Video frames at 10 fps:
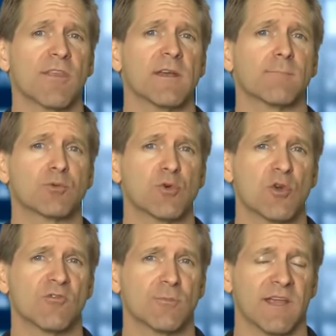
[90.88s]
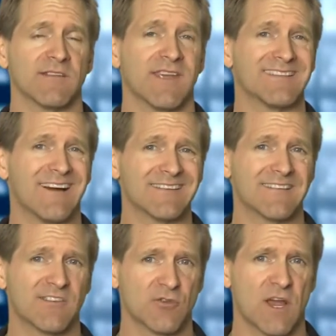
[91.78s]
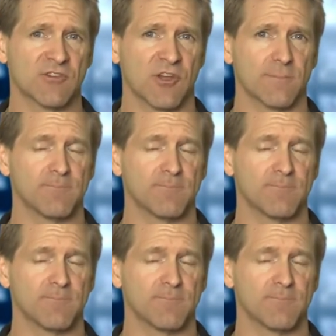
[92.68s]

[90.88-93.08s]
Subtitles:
and improvement and not destruction.